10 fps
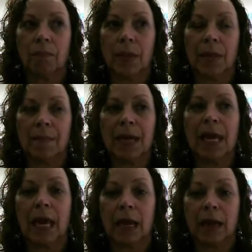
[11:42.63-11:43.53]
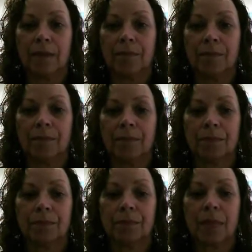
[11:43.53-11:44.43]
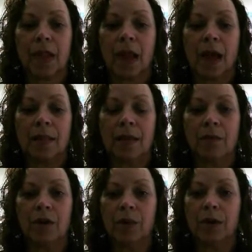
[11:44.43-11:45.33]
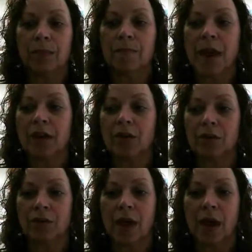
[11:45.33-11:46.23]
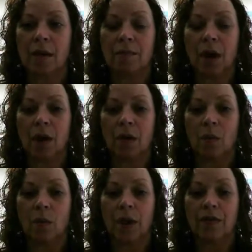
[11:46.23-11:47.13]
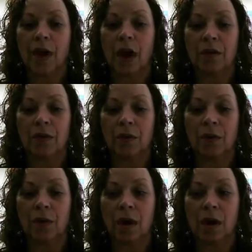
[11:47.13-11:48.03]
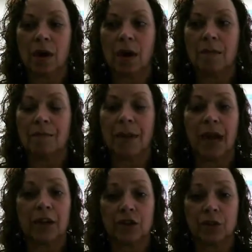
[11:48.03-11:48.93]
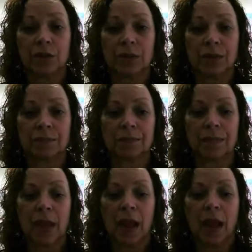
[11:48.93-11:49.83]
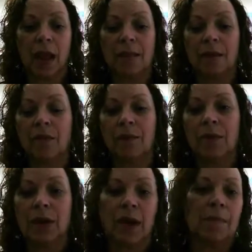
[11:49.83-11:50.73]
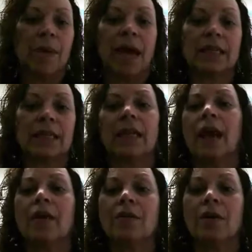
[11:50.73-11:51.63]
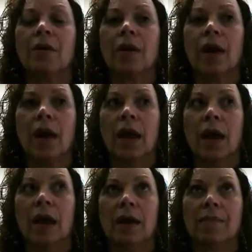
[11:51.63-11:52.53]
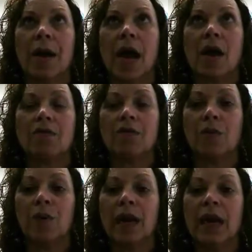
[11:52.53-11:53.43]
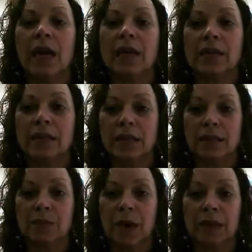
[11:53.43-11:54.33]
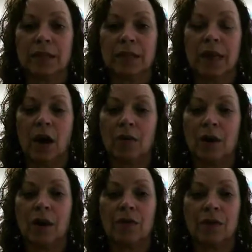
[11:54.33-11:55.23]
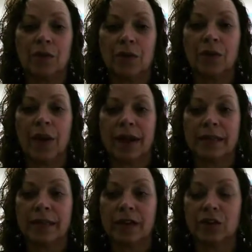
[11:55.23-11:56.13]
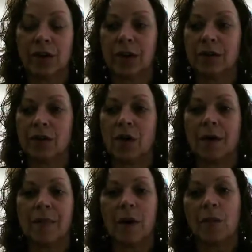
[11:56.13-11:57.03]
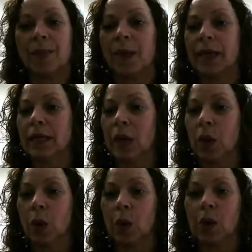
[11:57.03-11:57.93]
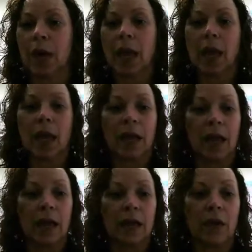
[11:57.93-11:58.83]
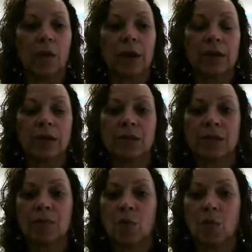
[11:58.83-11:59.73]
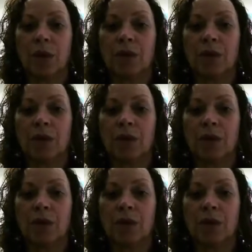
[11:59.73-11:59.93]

in the beginning, and then we would mentor them with other managers, and then we would come back together in about 3 to 6 months and hold another 2-day session and talk about what they learned and kind of go into some more